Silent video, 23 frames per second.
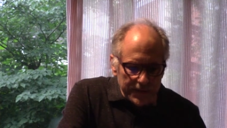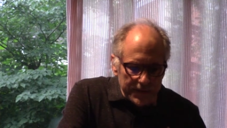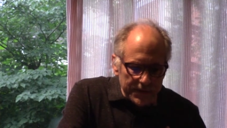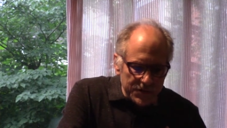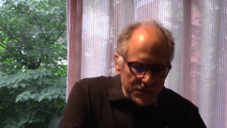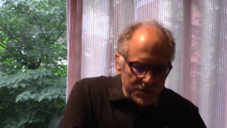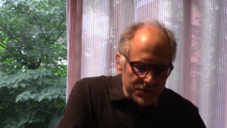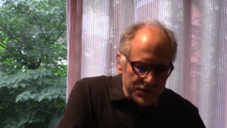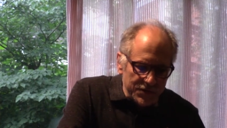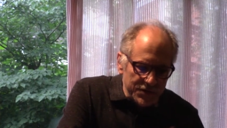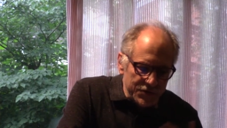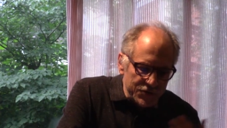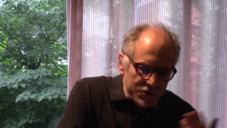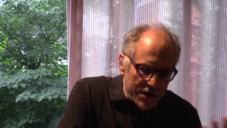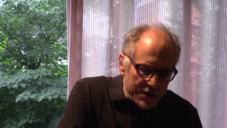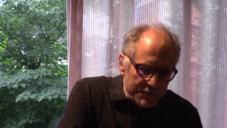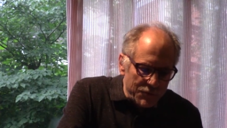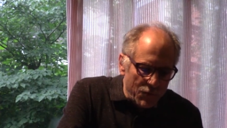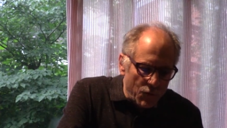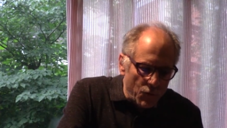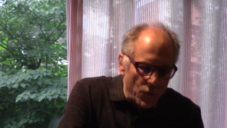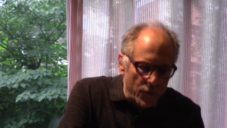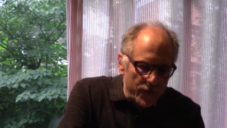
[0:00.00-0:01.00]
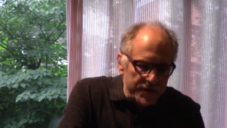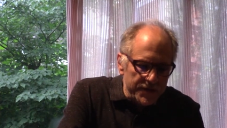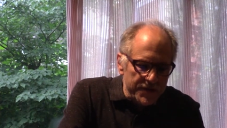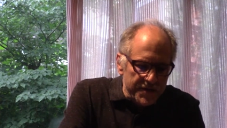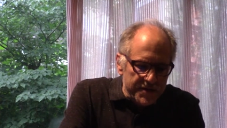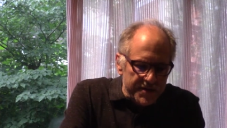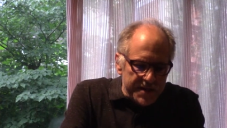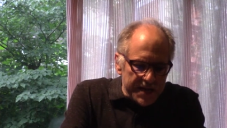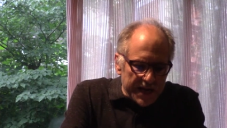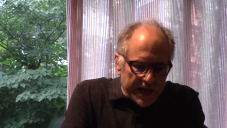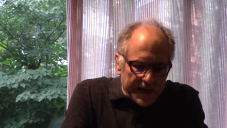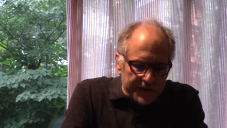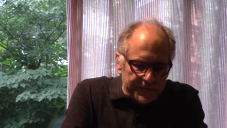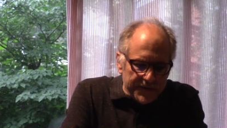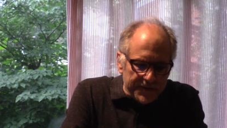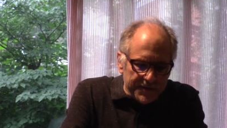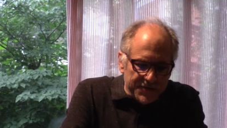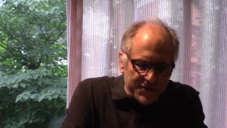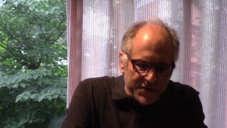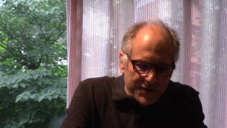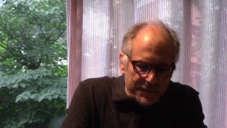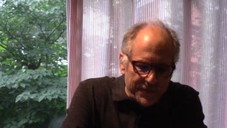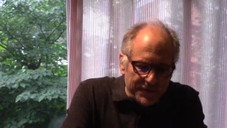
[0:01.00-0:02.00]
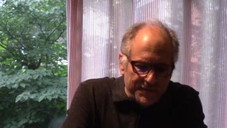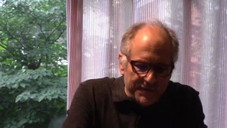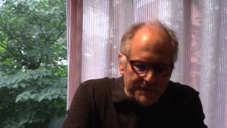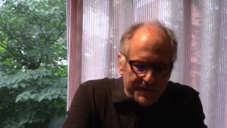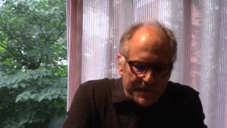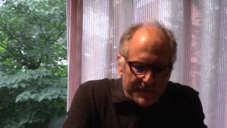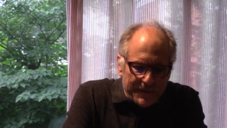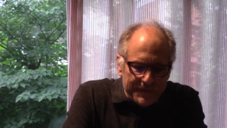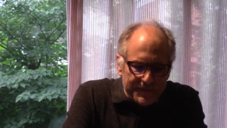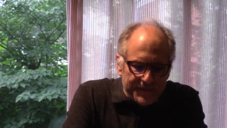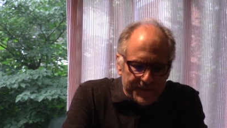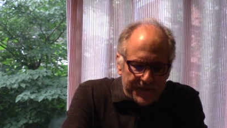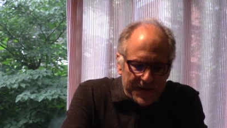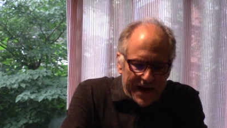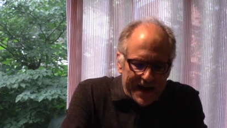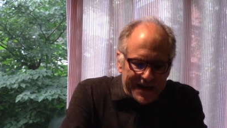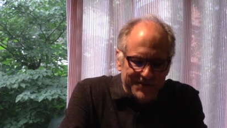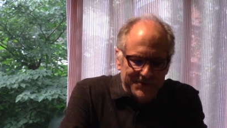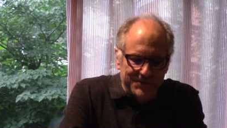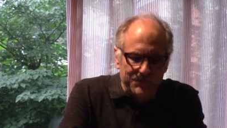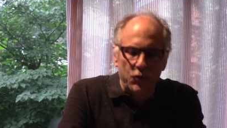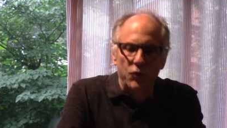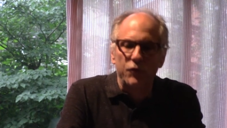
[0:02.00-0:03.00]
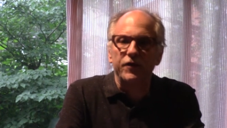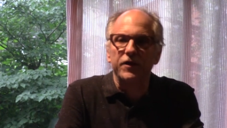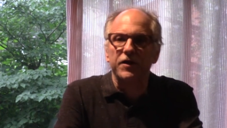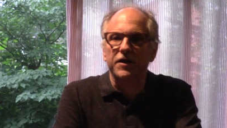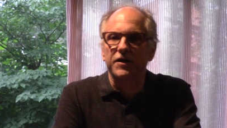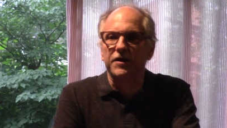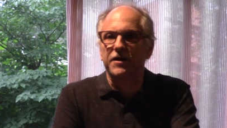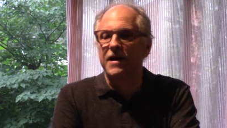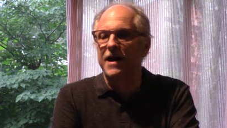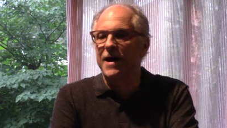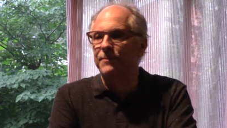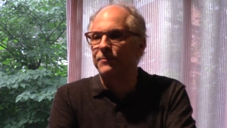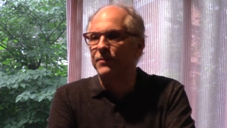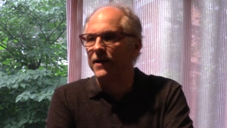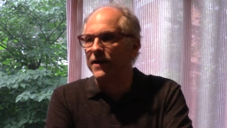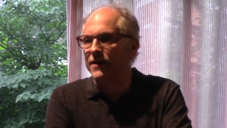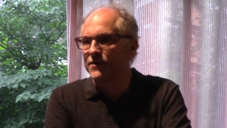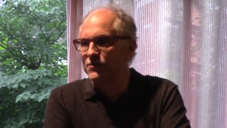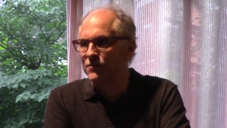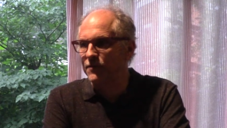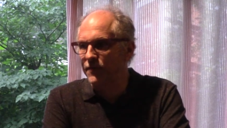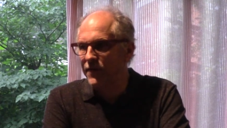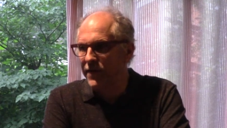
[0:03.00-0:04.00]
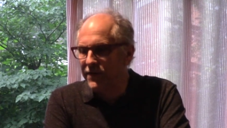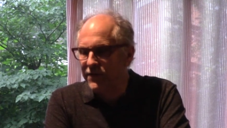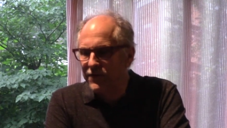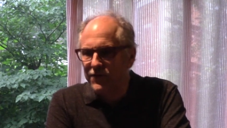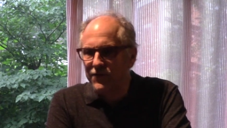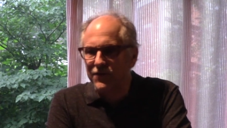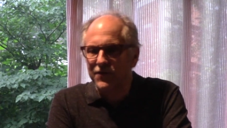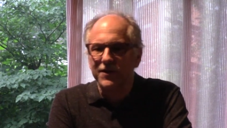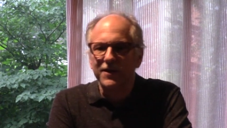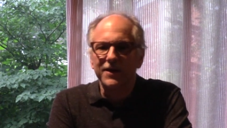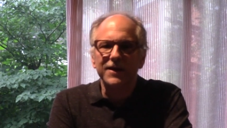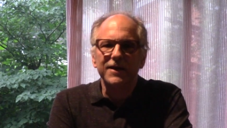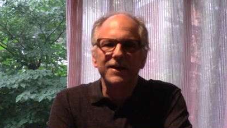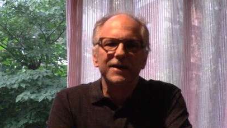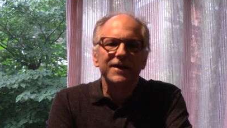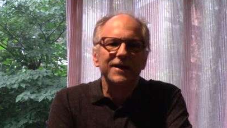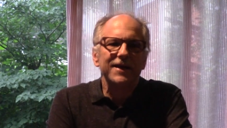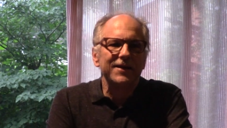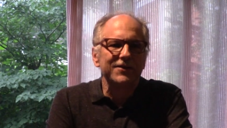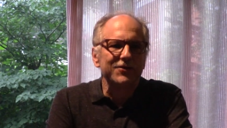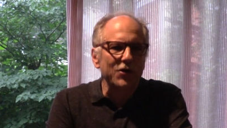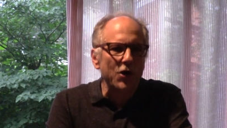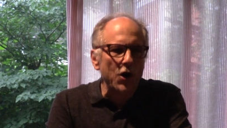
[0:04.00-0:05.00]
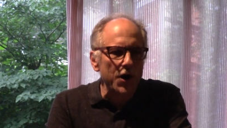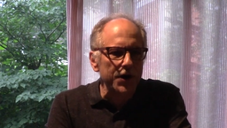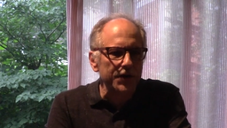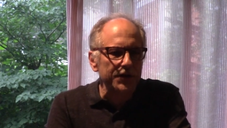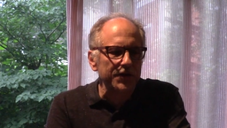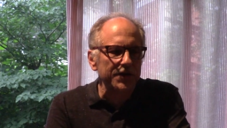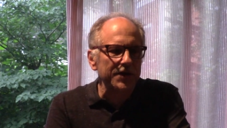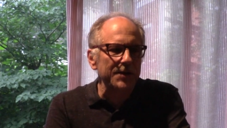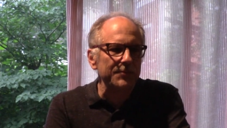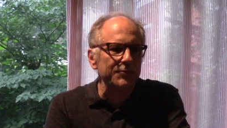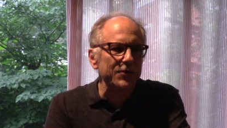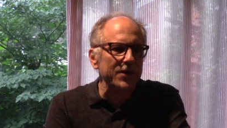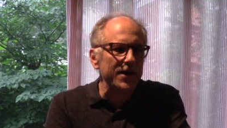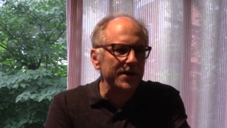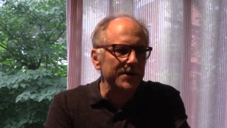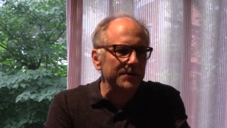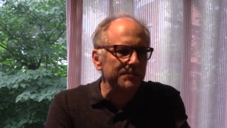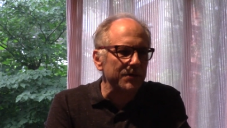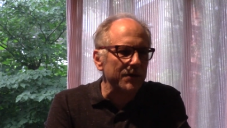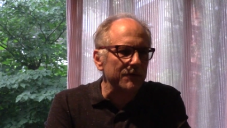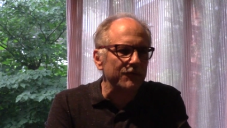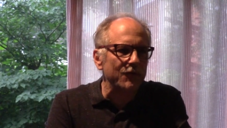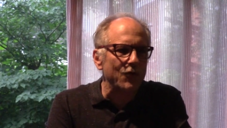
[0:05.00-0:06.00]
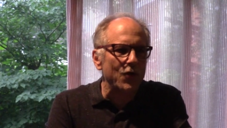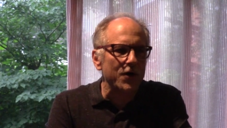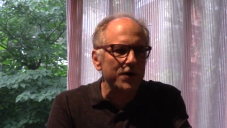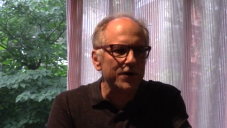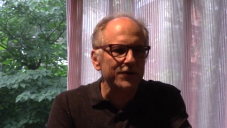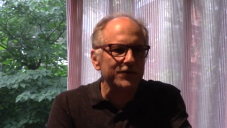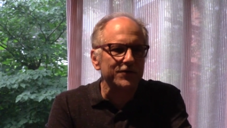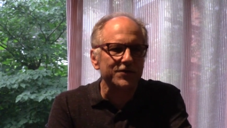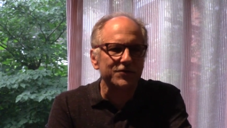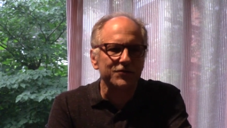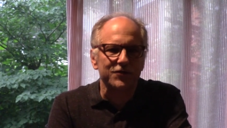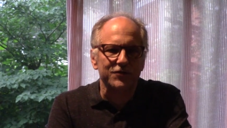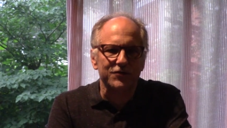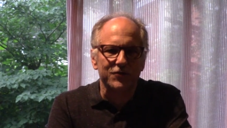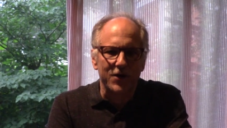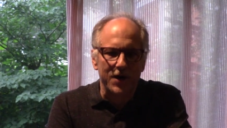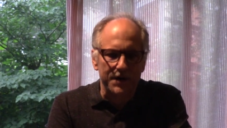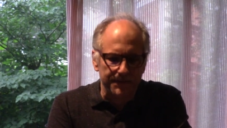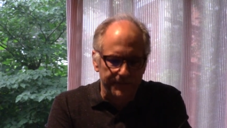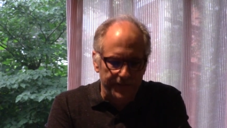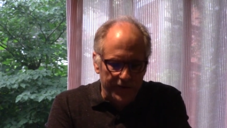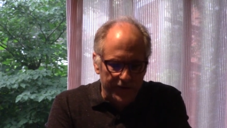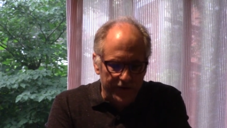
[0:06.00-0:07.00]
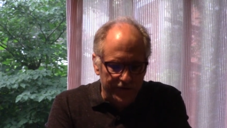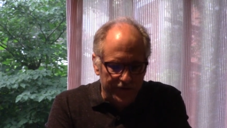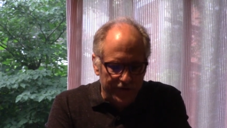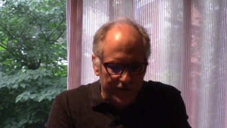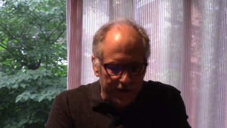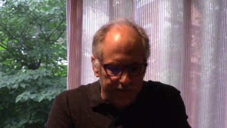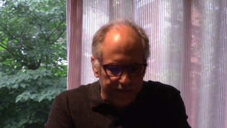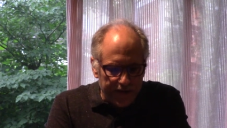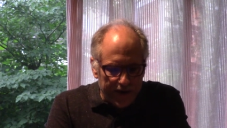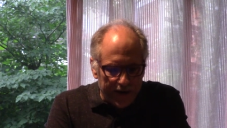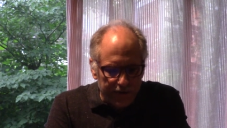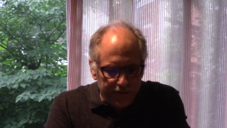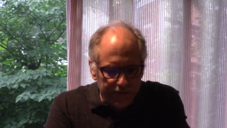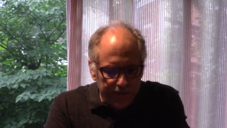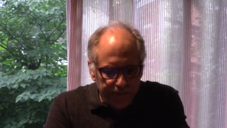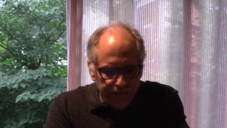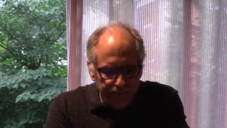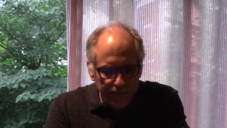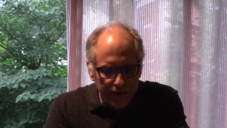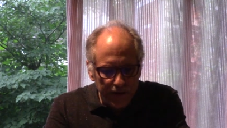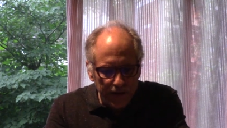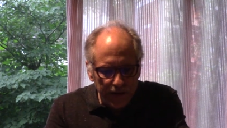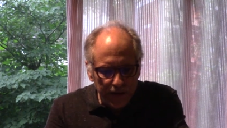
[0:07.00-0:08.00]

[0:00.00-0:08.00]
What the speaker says: Just in general, we're in the thick of a series of very fast-moving and complex events. It's hard to keep your head above water just to try and figure stuff out.